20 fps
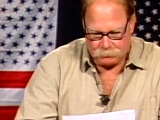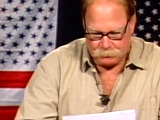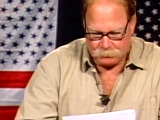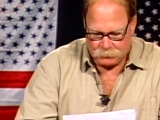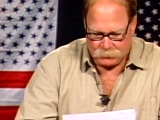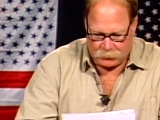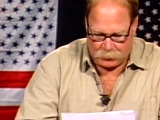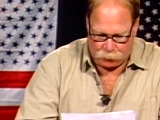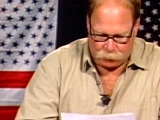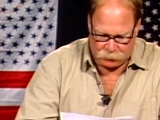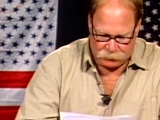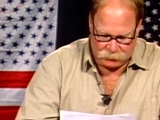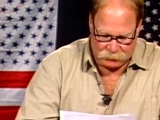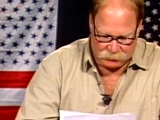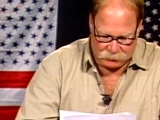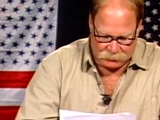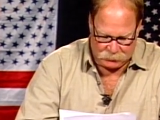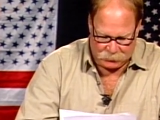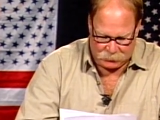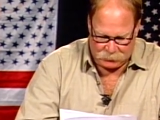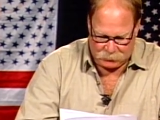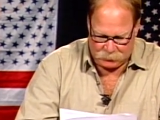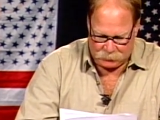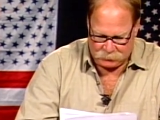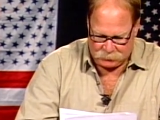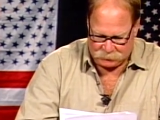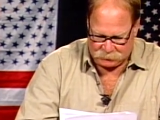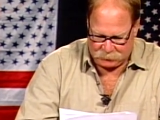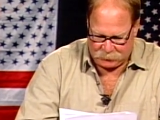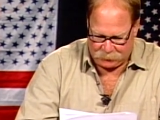Now, you got to
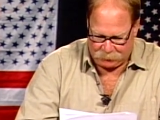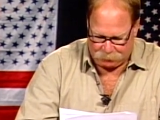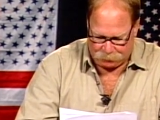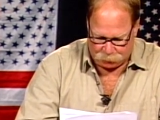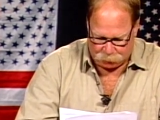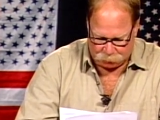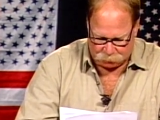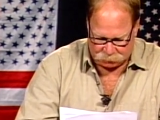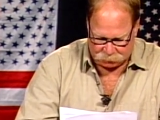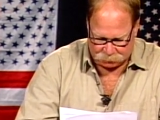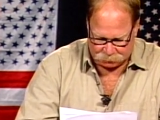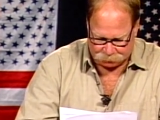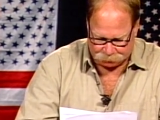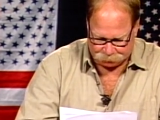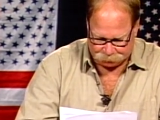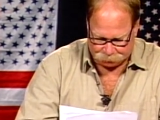understand, folks,